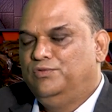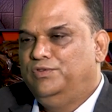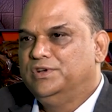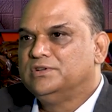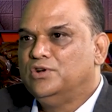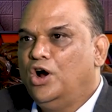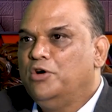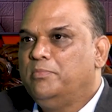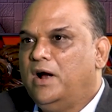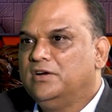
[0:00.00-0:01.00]
We are
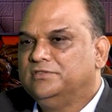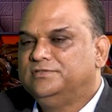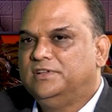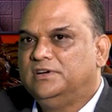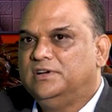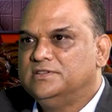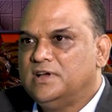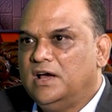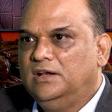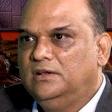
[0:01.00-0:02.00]
not part of the
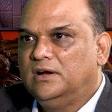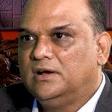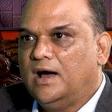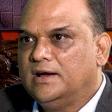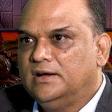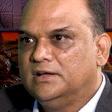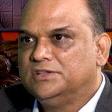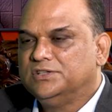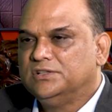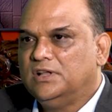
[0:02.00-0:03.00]
design, that
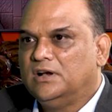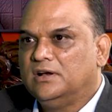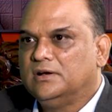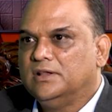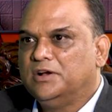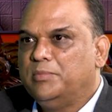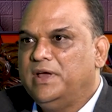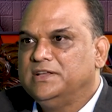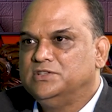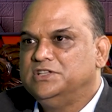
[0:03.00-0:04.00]
architecture that
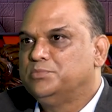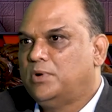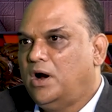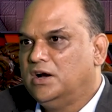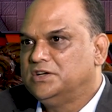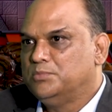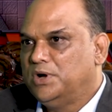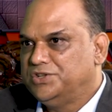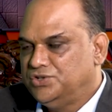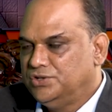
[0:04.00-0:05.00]
makes these products
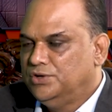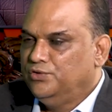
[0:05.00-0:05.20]
much.